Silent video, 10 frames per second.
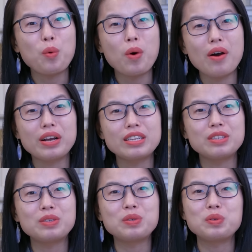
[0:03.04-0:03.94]

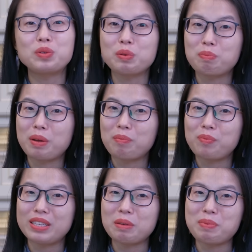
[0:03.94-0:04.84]
Welcome to Souped Up
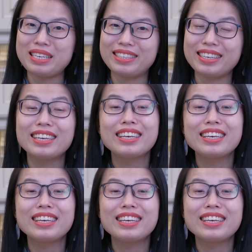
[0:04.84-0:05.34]
Recipes.